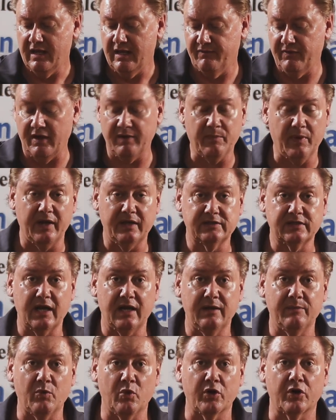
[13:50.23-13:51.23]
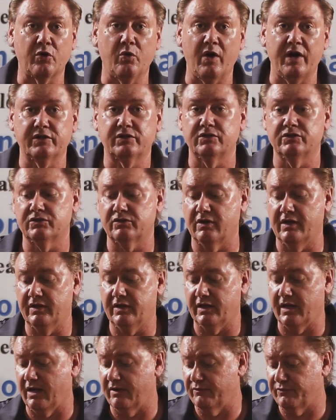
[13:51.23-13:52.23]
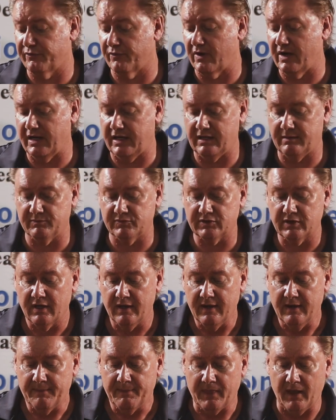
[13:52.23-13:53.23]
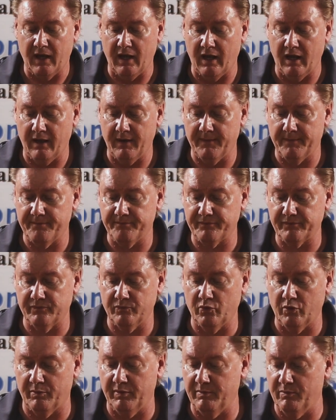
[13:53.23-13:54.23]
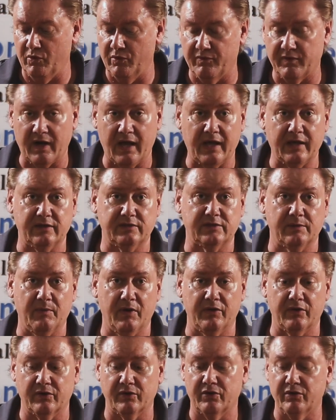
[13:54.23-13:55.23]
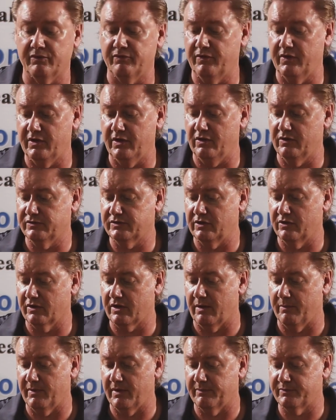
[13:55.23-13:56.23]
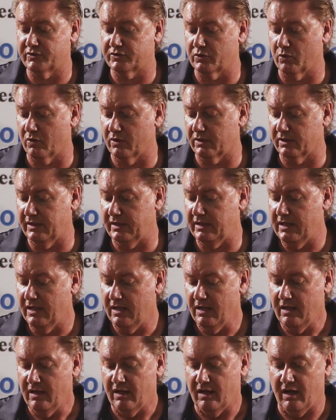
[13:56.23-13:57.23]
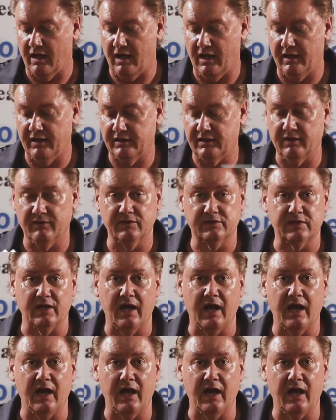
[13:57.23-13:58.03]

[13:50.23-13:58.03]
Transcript: If anybody's got any more questions or anything on frames, we'll be moving on to some other good videos here coming up shortly. Give us a